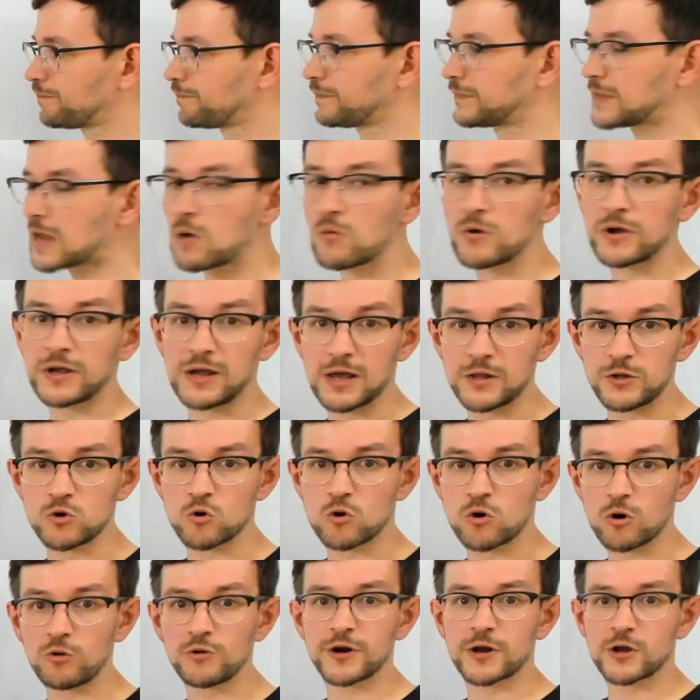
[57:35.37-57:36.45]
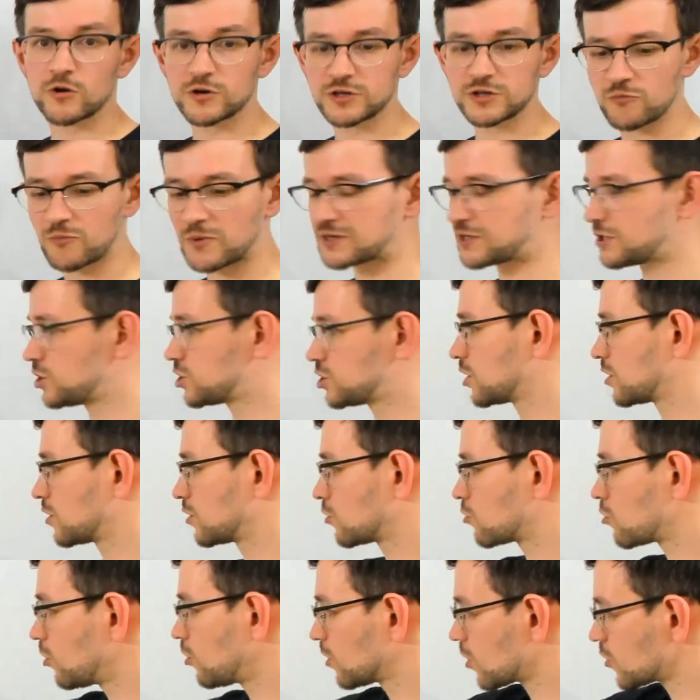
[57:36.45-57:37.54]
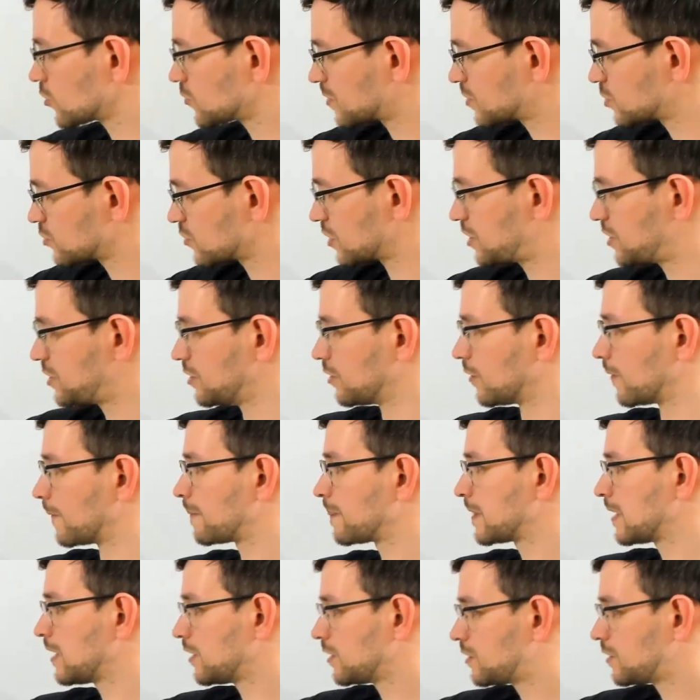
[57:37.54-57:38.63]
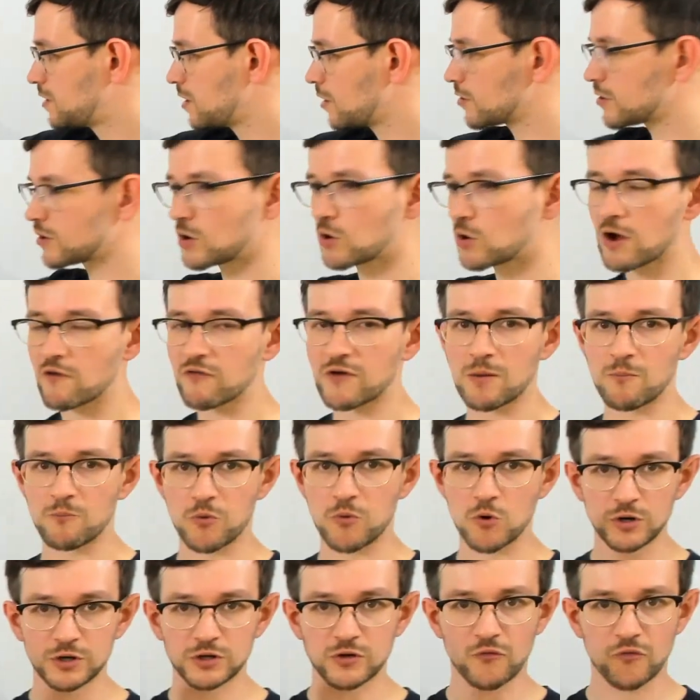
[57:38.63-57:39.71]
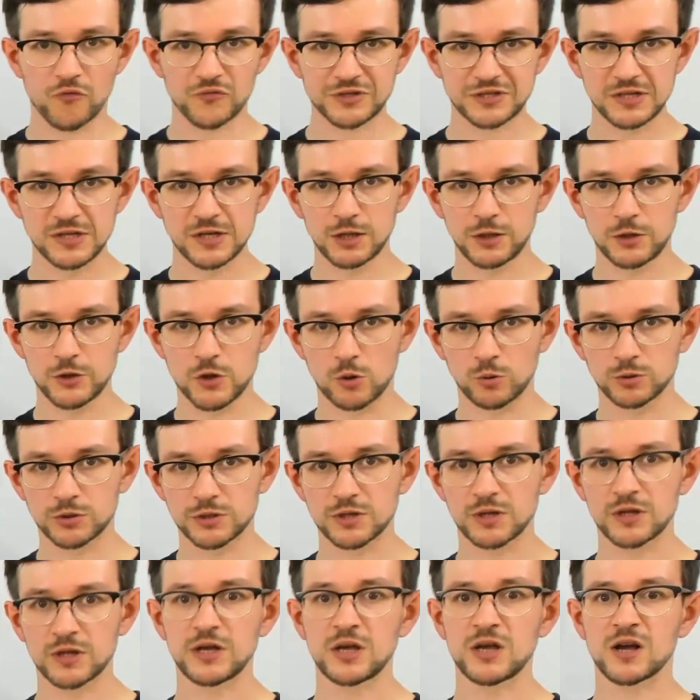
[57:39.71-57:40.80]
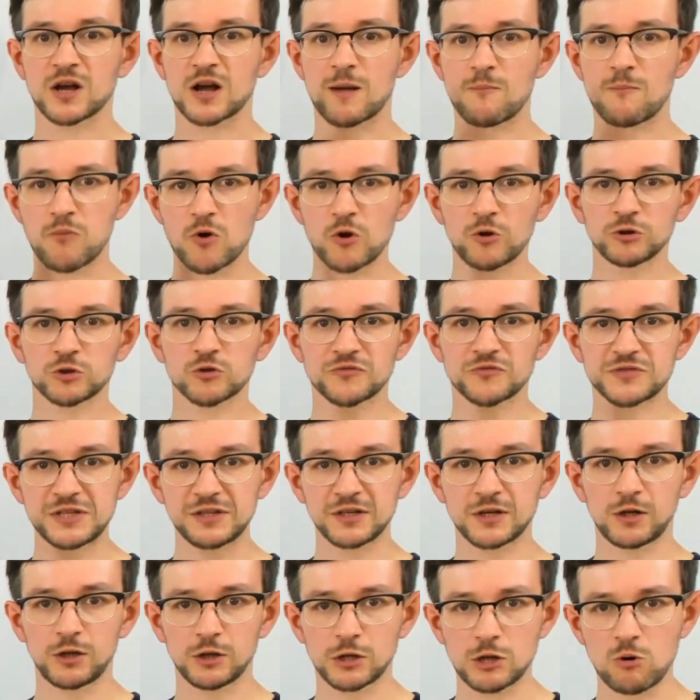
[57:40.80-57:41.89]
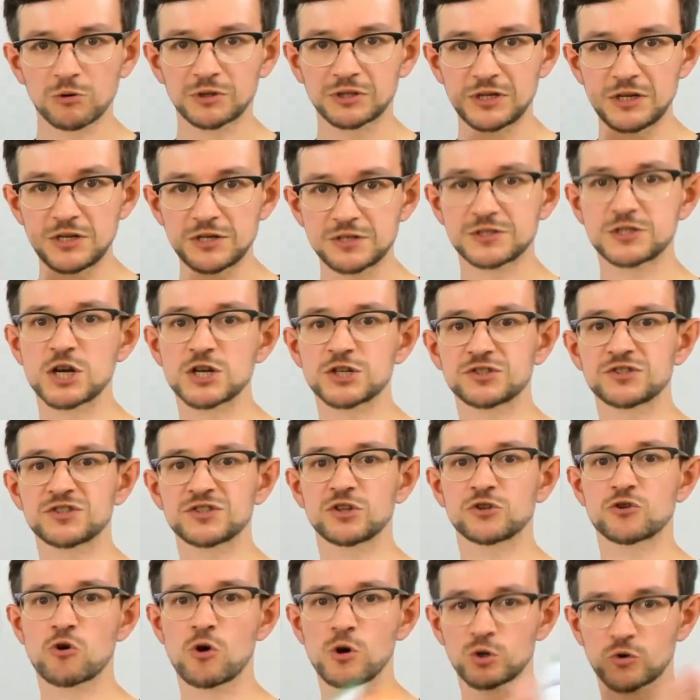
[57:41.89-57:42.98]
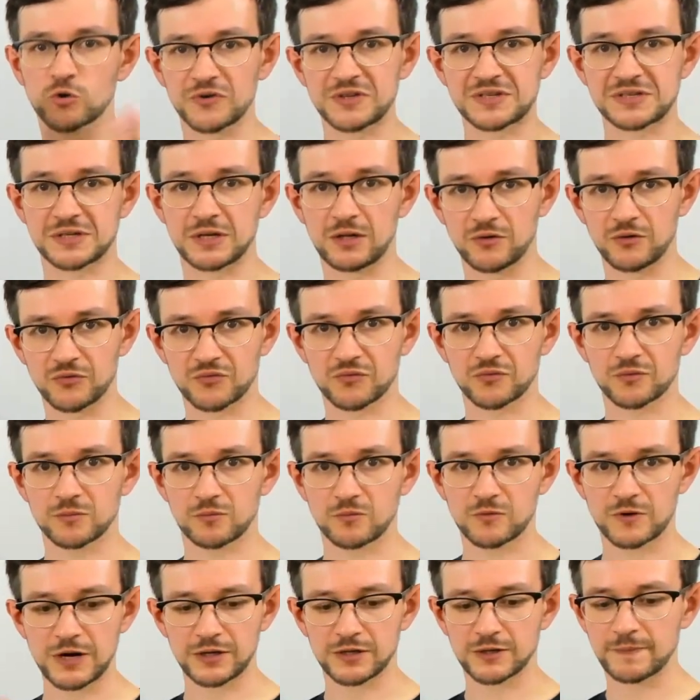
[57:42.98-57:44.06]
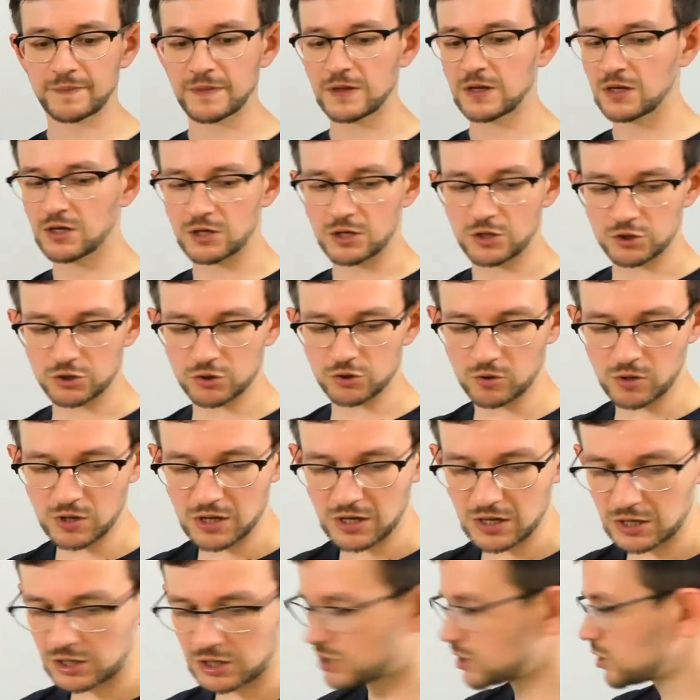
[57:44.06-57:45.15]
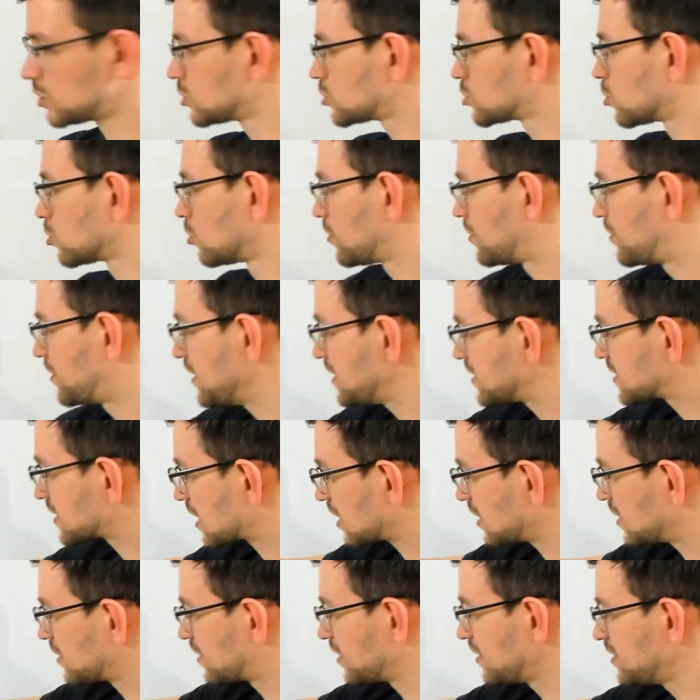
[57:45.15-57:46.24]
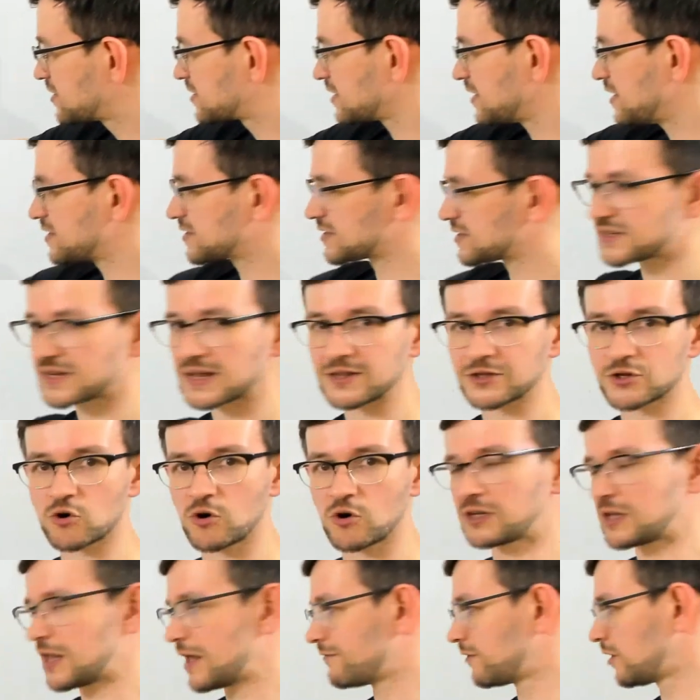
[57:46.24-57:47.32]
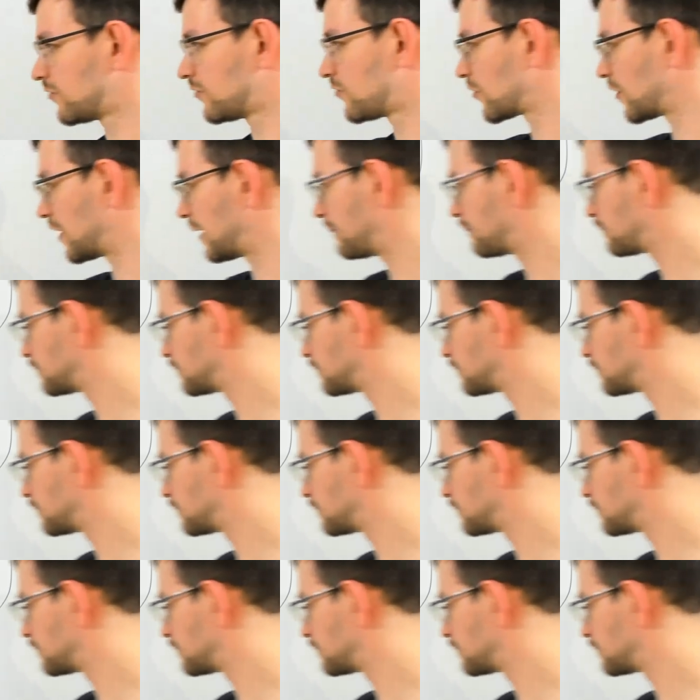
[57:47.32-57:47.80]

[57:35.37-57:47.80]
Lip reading: Now again, you call recursive procedure. Call recursive procedure here. Here you have component of single node. Component of single node is just centroid of itself, right? So this is the centroid level 3.